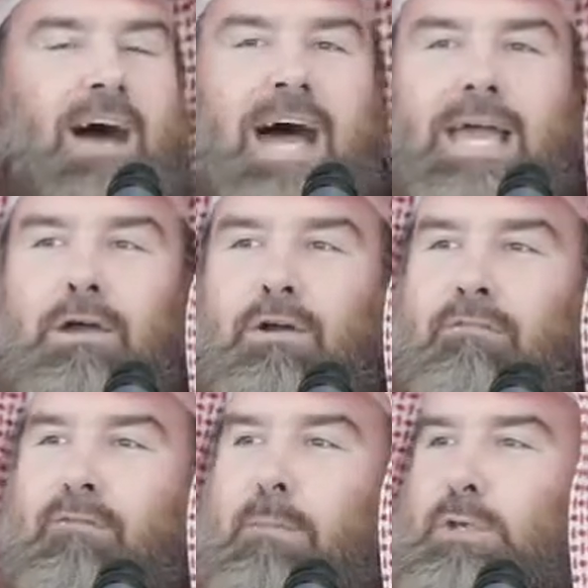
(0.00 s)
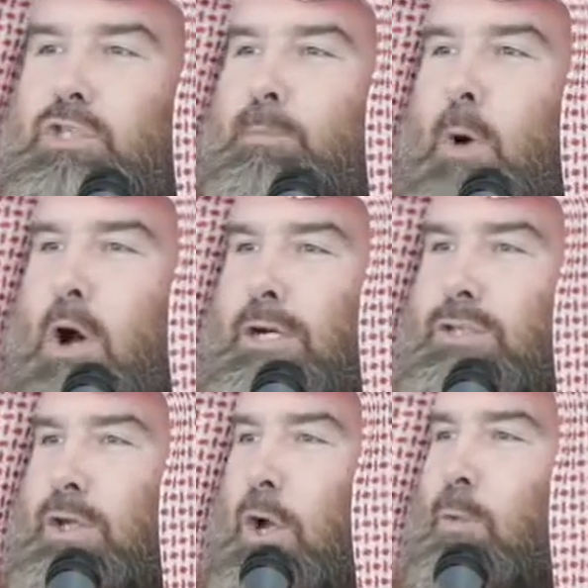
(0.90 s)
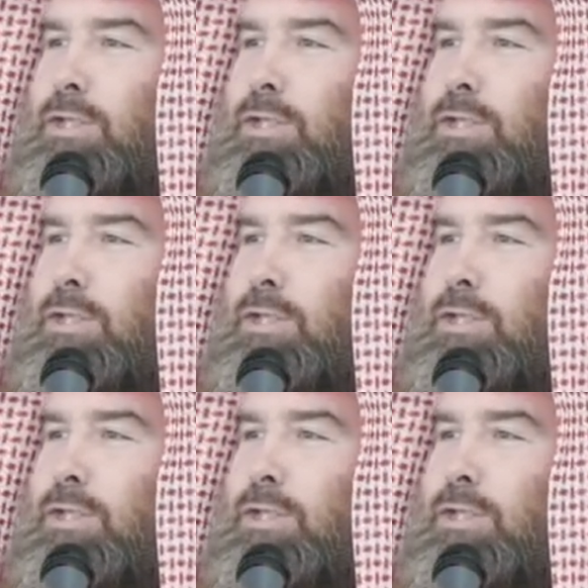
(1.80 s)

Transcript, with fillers: fire from the sparks